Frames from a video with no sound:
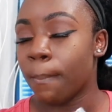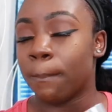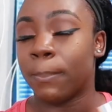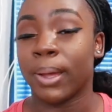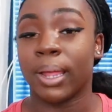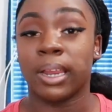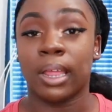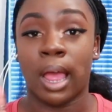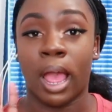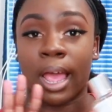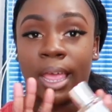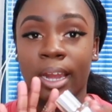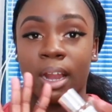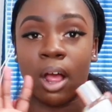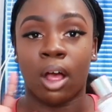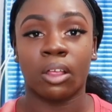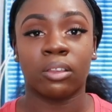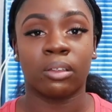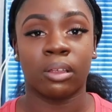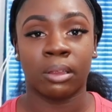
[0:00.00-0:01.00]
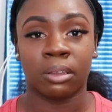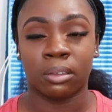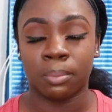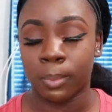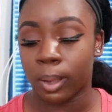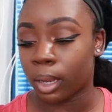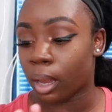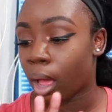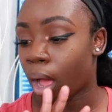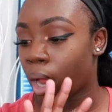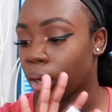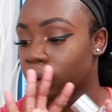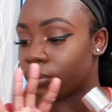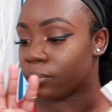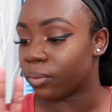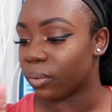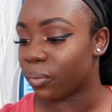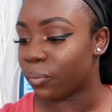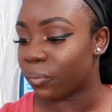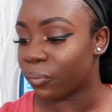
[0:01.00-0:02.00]
but i can also smell all
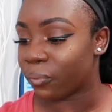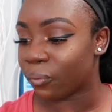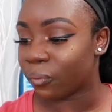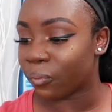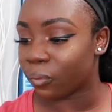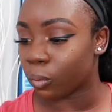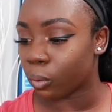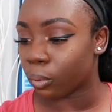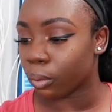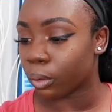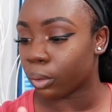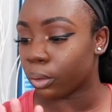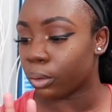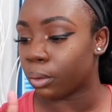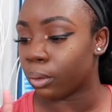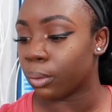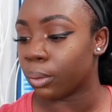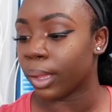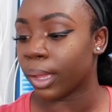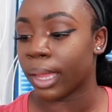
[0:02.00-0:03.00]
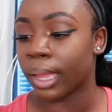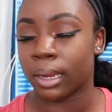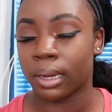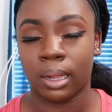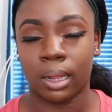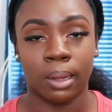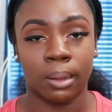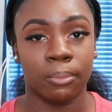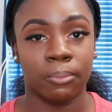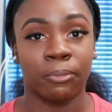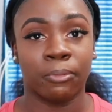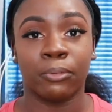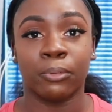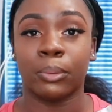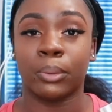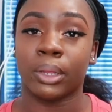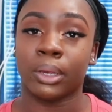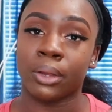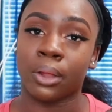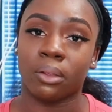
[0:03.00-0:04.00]
of the floral and um,
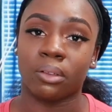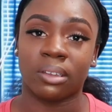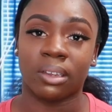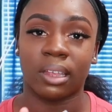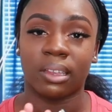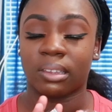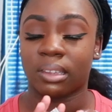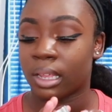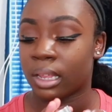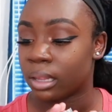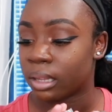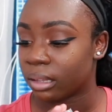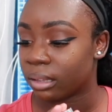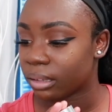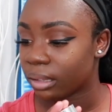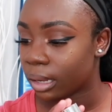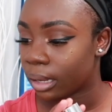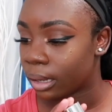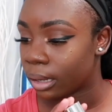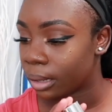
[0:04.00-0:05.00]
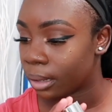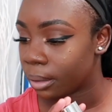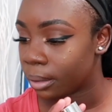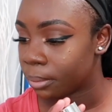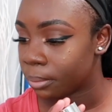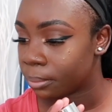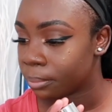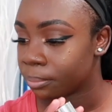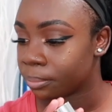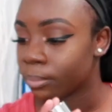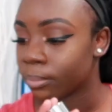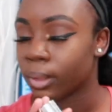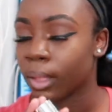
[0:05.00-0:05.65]
fruity notes that's in this um,